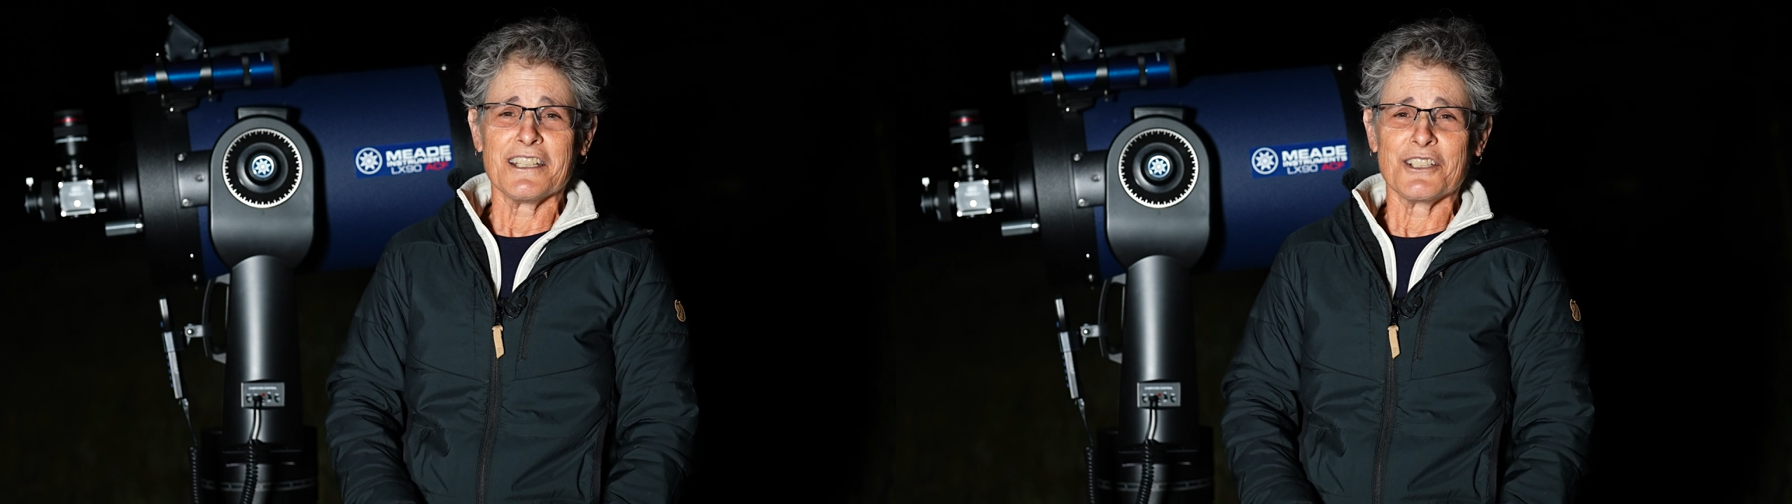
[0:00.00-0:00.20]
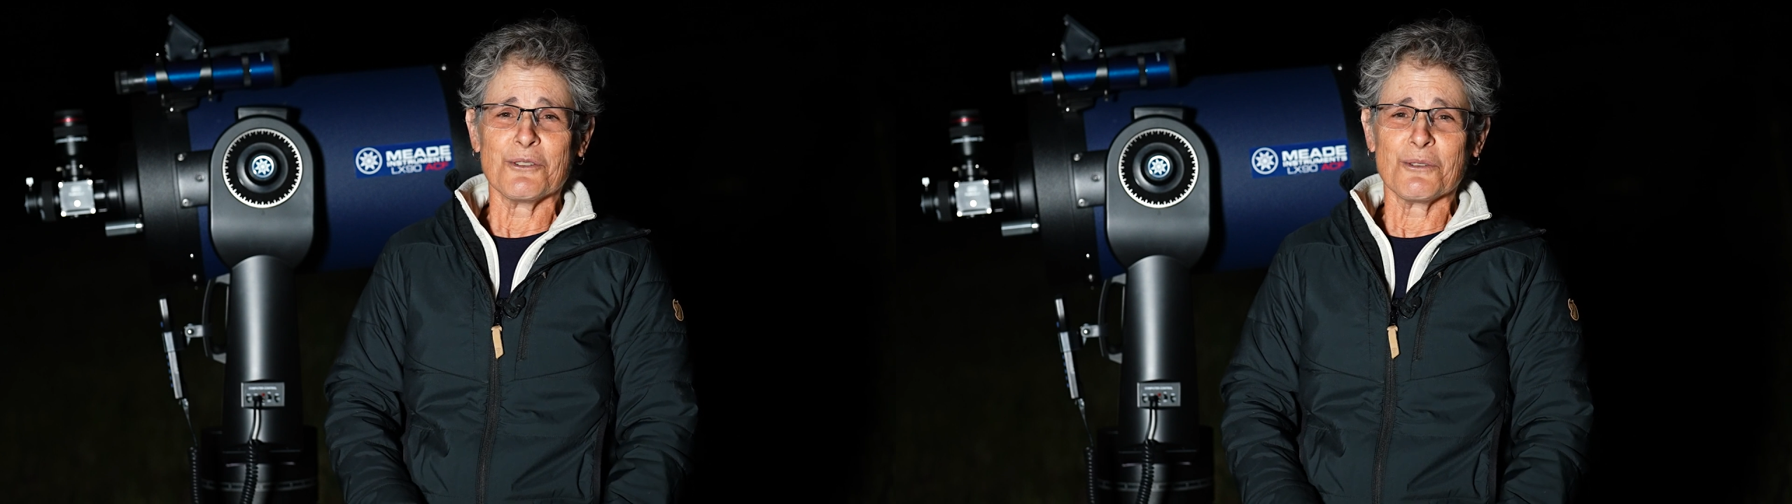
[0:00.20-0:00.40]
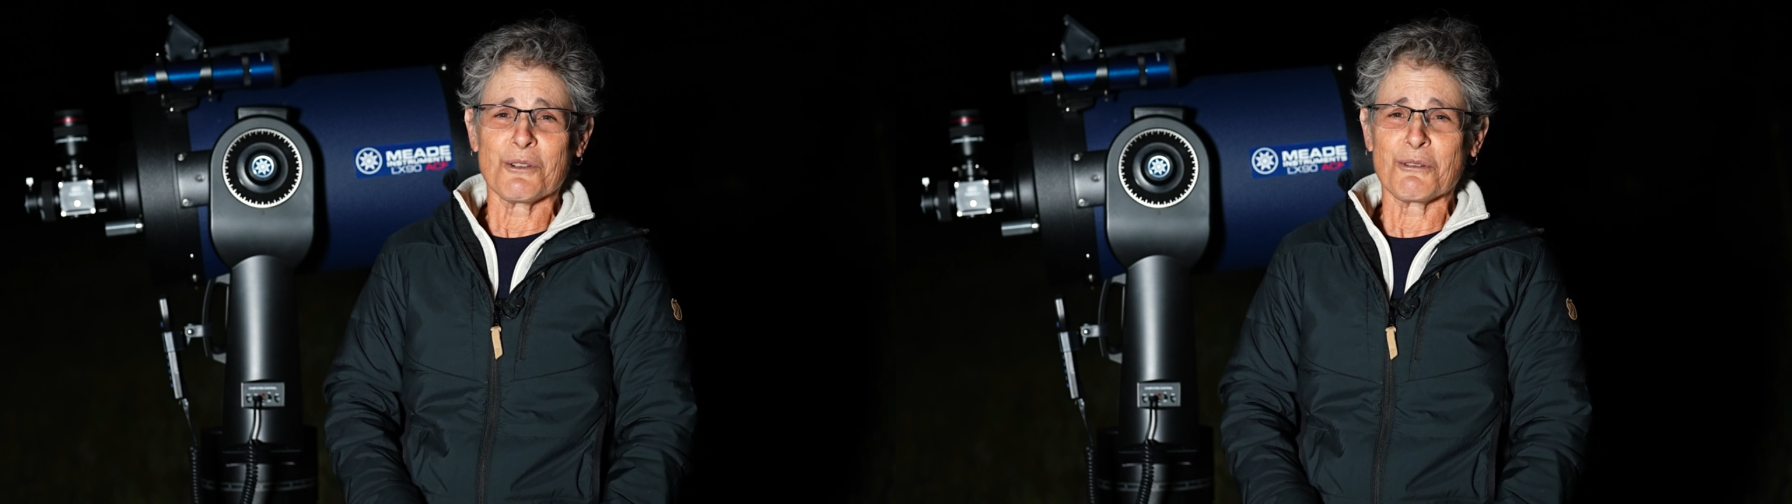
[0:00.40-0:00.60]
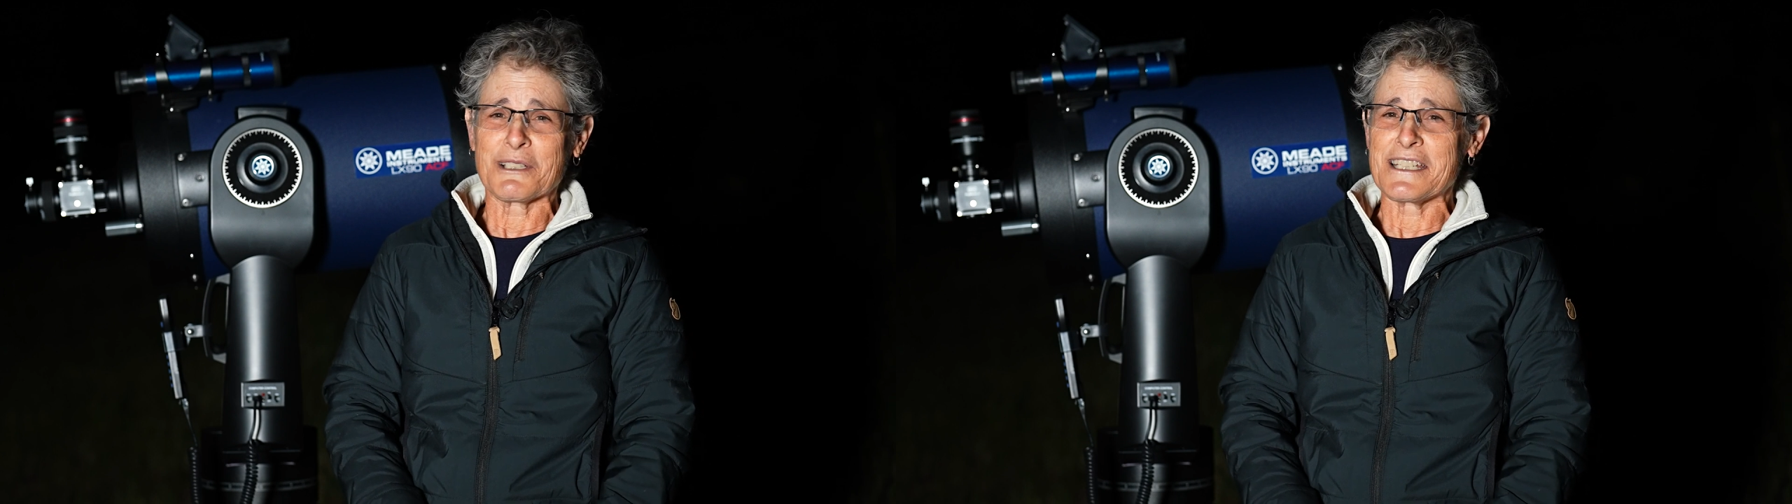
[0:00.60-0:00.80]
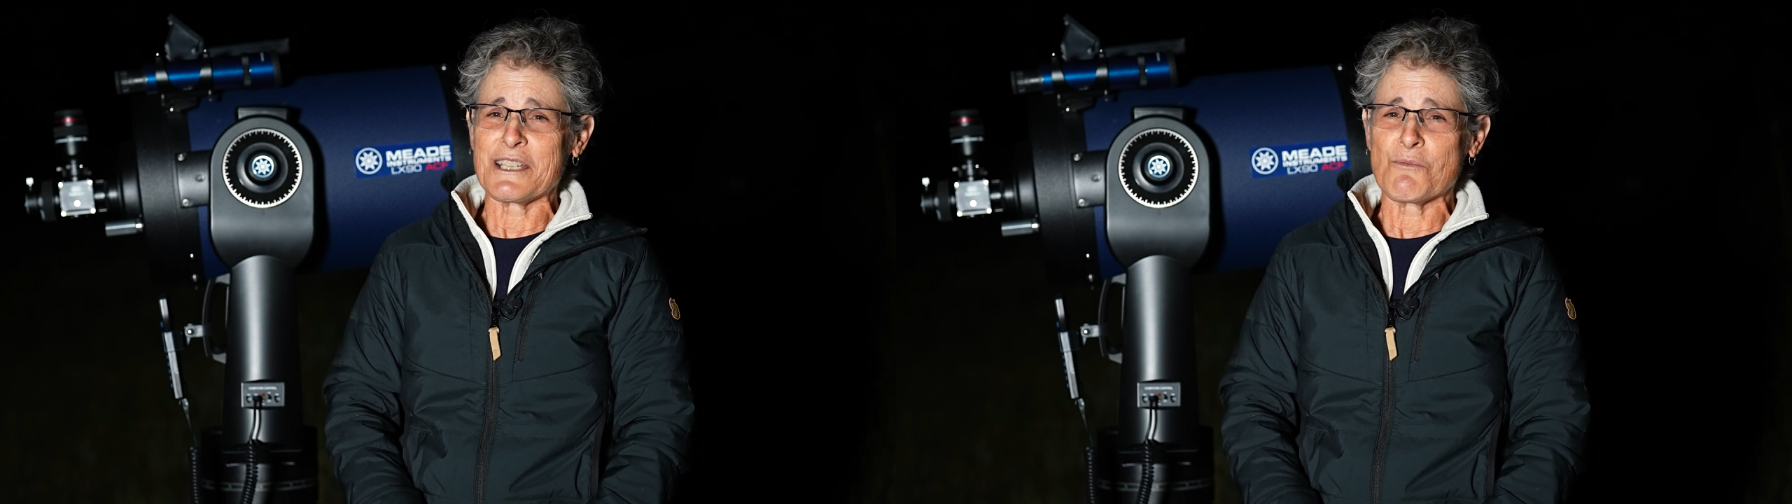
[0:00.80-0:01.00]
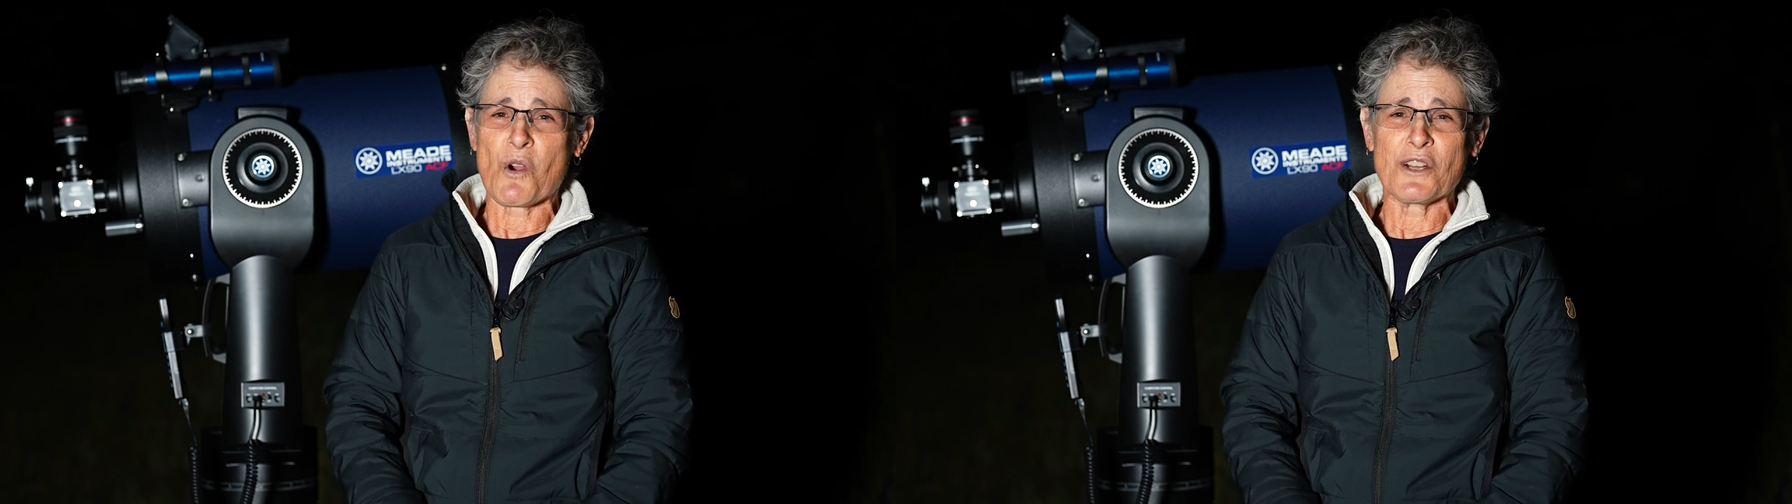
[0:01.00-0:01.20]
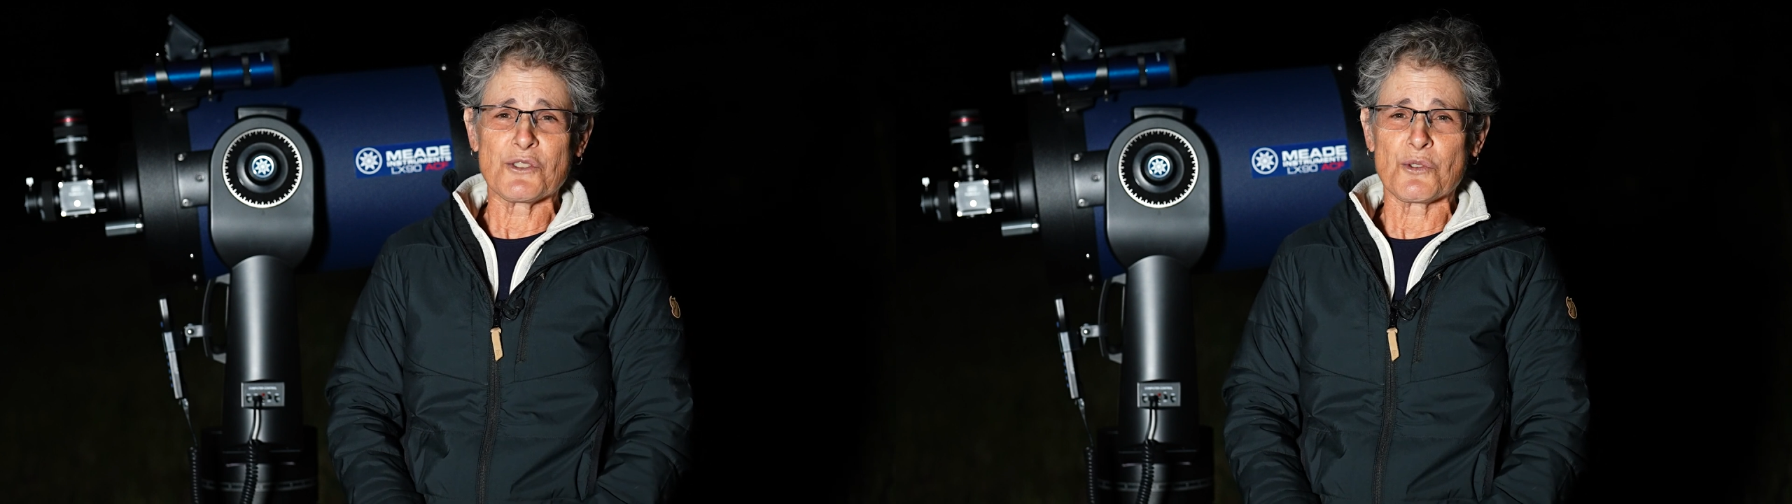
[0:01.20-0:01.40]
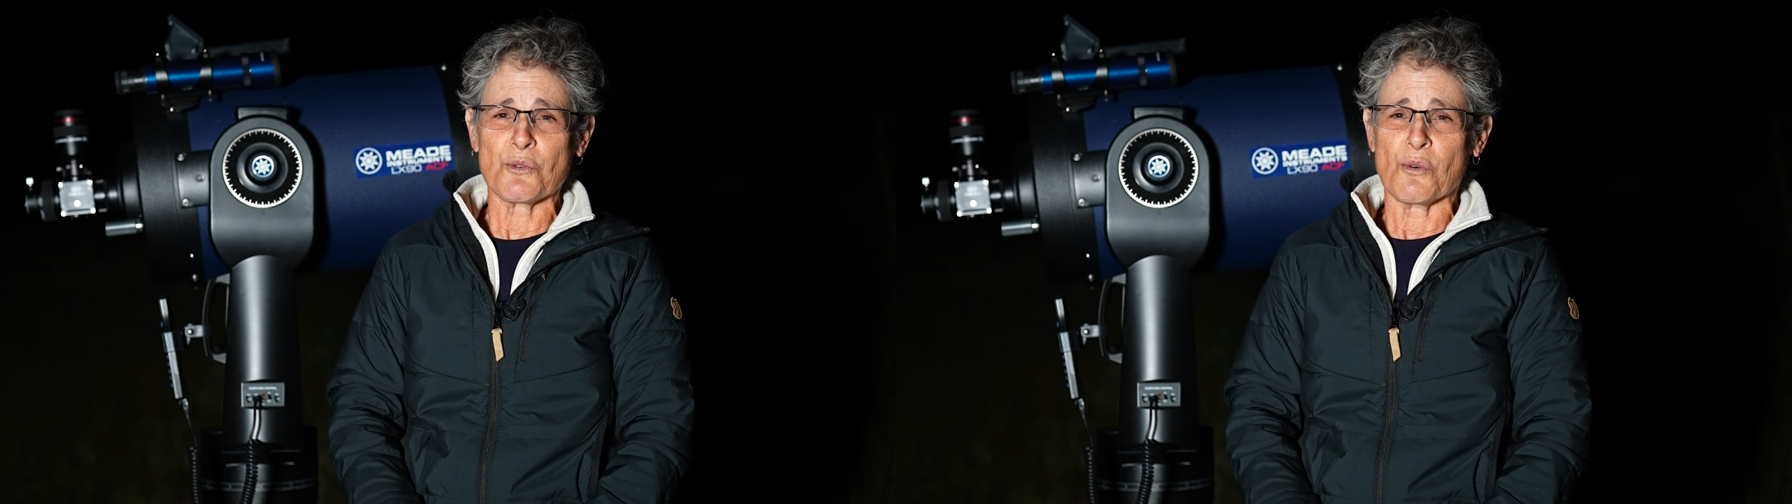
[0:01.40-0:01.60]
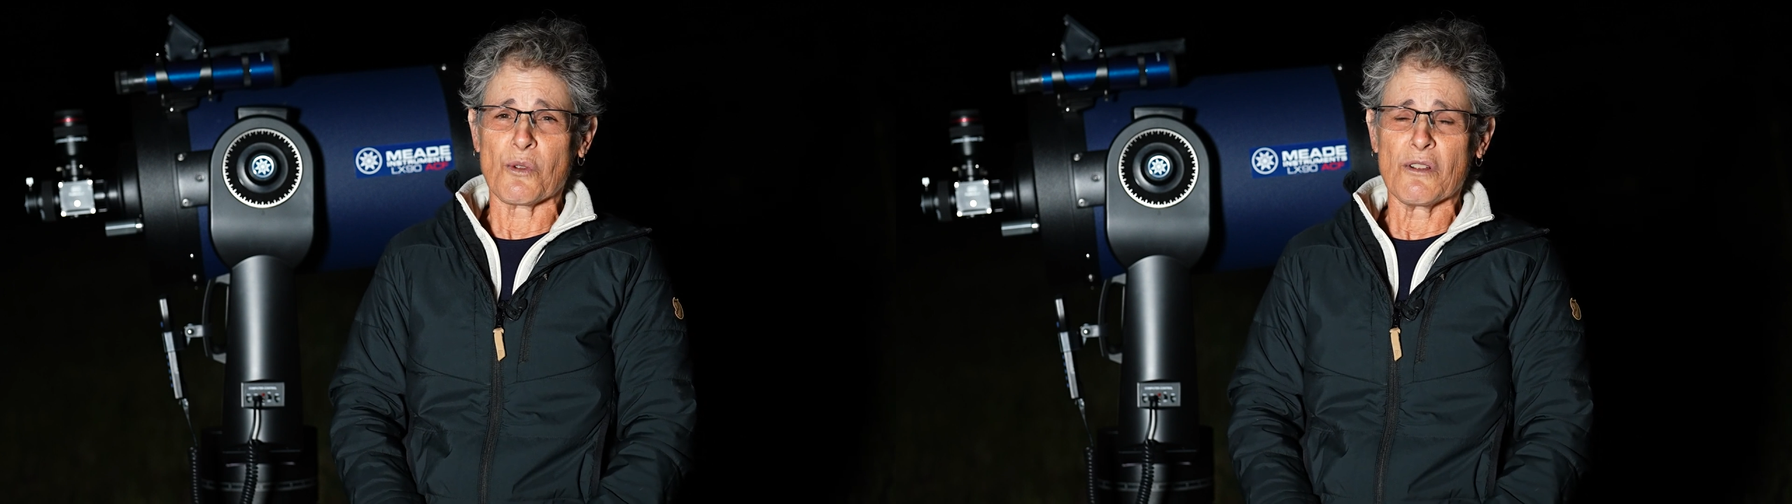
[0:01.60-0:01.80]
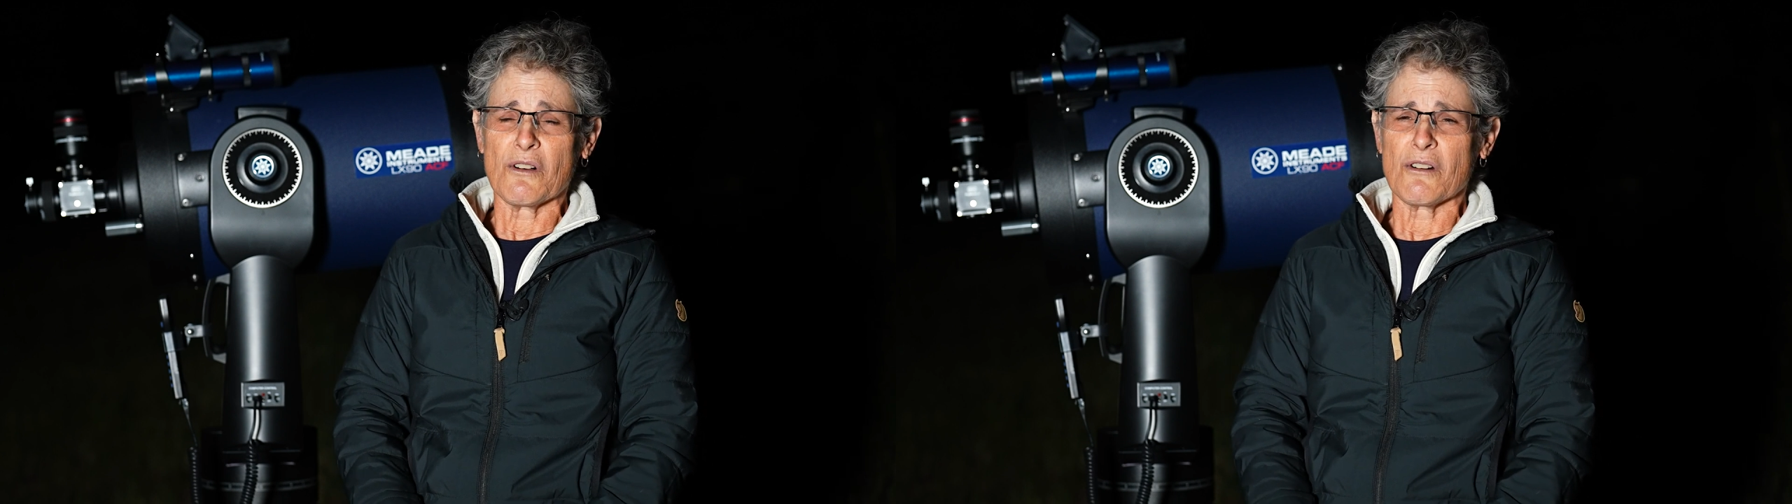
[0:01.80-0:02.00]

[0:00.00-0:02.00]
You'll only need one tool.